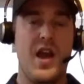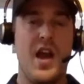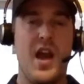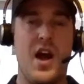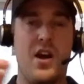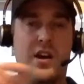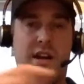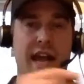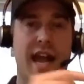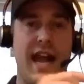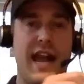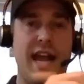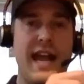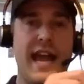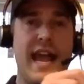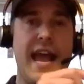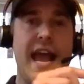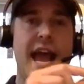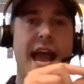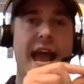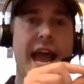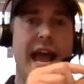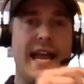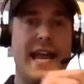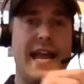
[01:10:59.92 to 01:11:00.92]
Okay.
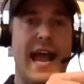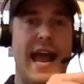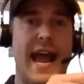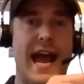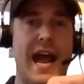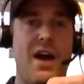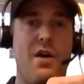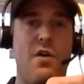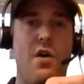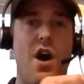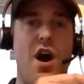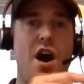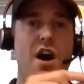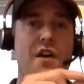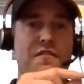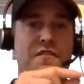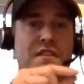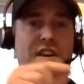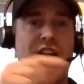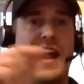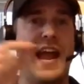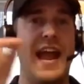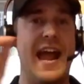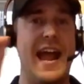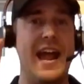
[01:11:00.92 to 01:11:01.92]
And how often
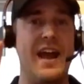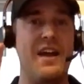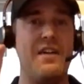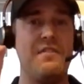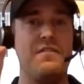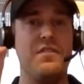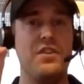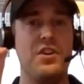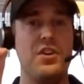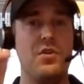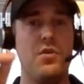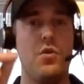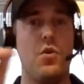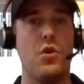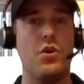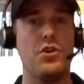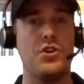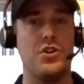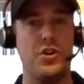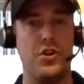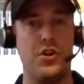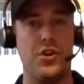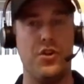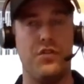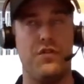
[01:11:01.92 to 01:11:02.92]
have you or
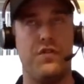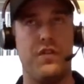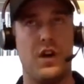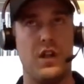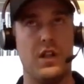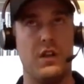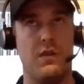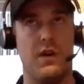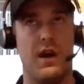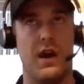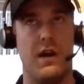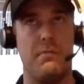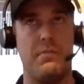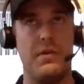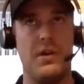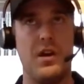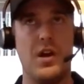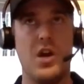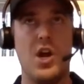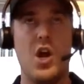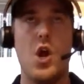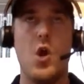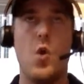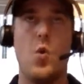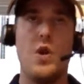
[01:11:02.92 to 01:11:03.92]
do you follow up?
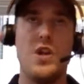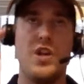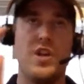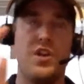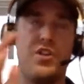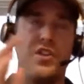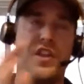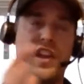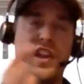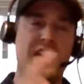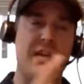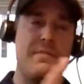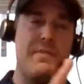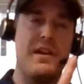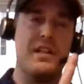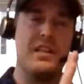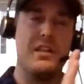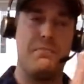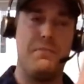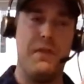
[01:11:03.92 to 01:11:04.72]
When you think about the